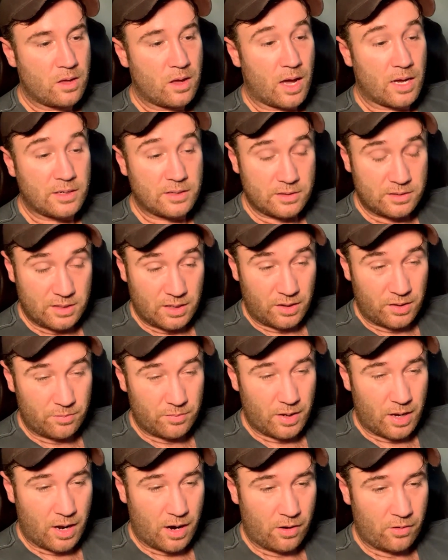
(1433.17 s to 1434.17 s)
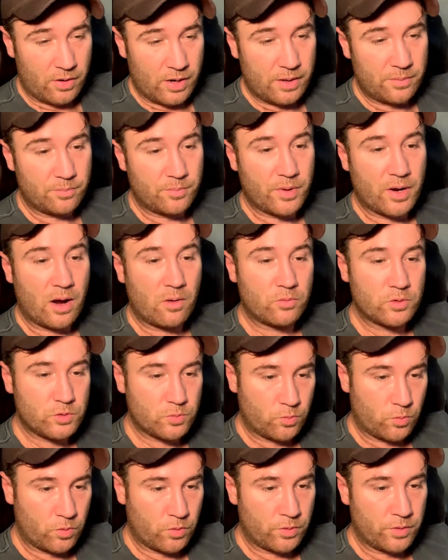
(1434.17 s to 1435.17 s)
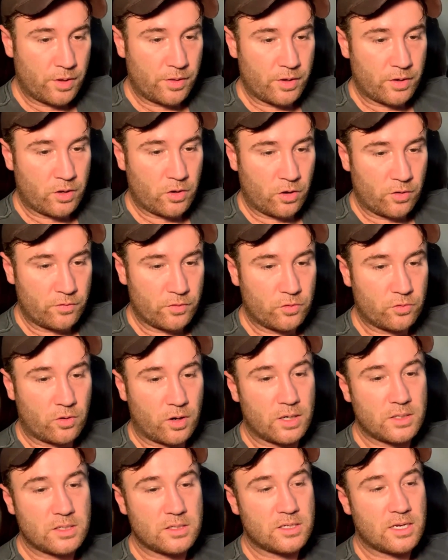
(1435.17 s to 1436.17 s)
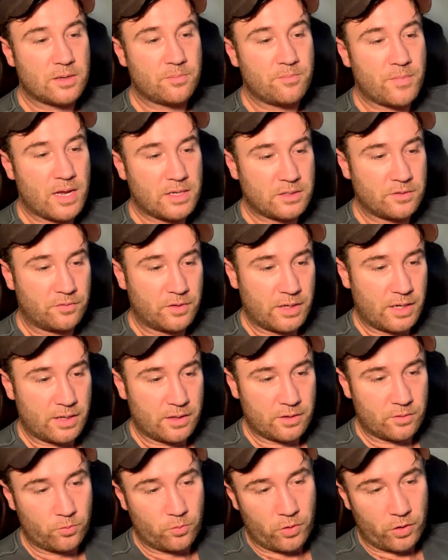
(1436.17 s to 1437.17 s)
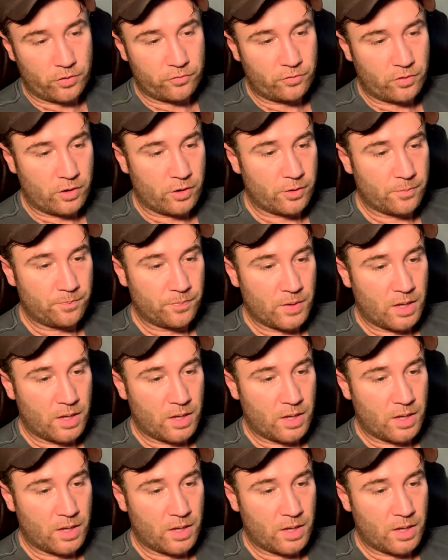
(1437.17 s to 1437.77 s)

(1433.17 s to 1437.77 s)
I did tell them to hurry, but I was warned that the COVID crisis had massively hindered workflow.